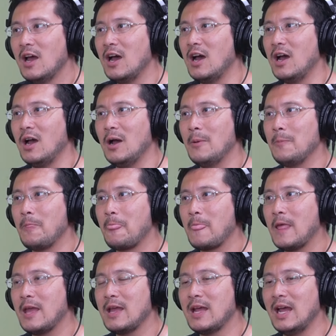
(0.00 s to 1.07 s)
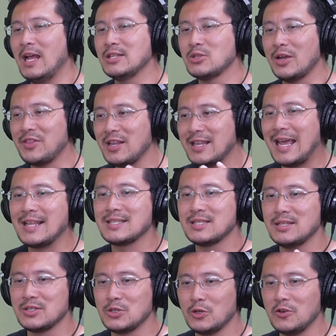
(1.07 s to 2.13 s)
um and so i think that's
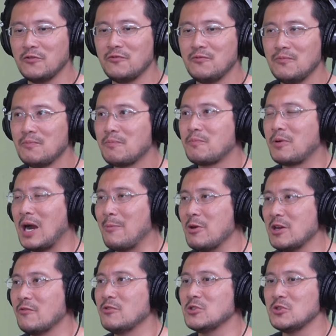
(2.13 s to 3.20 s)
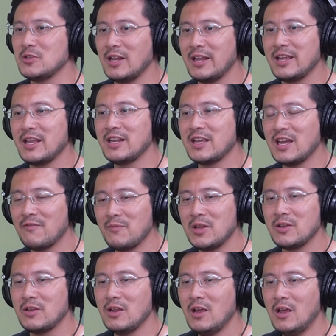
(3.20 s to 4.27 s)
the sort of primary difference you see like in the
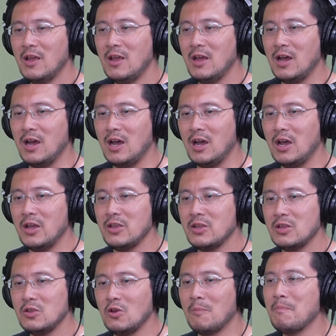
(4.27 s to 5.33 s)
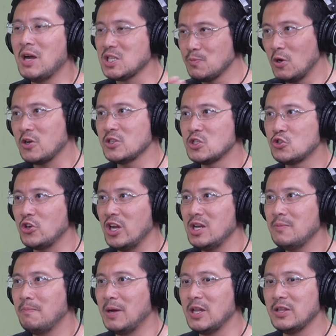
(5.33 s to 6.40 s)
government uh you're much more
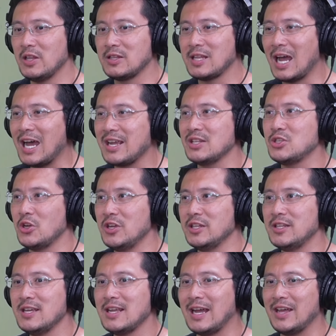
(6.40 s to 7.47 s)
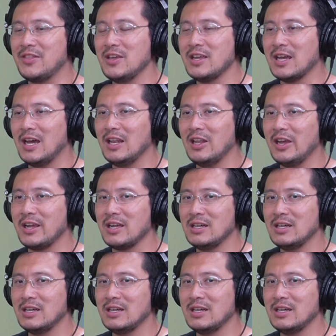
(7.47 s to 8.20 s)
constrained but the targets you're hitting i think are like